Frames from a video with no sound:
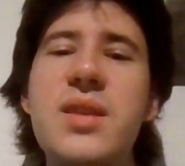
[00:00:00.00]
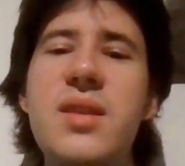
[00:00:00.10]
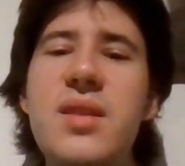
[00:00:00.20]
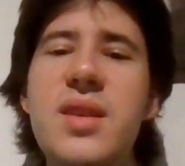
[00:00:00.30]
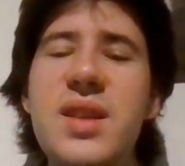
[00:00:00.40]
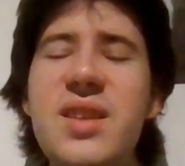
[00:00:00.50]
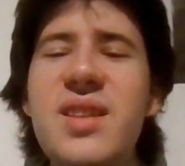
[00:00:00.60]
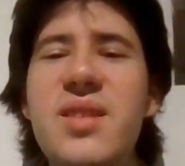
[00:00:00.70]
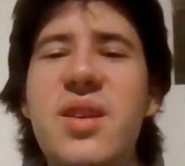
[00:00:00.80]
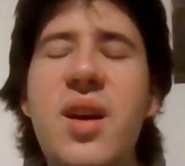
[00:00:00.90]
It's
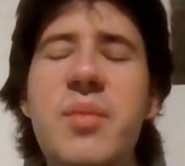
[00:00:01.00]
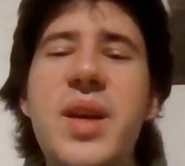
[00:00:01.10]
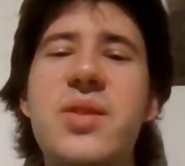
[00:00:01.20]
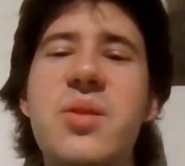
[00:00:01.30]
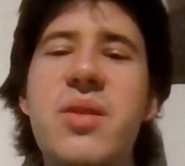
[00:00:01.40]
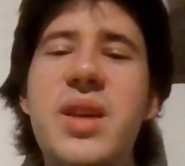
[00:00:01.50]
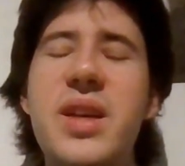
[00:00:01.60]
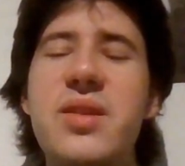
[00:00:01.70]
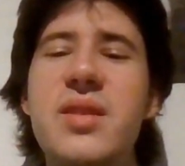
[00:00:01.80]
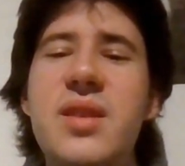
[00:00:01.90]
another con man
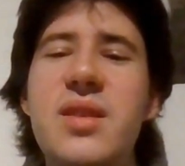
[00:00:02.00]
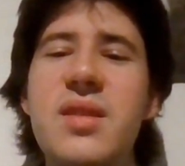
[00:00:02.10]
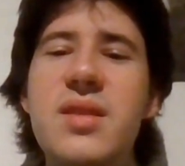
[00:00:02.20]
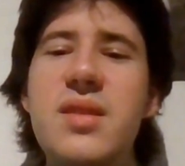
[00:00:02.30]
story actually.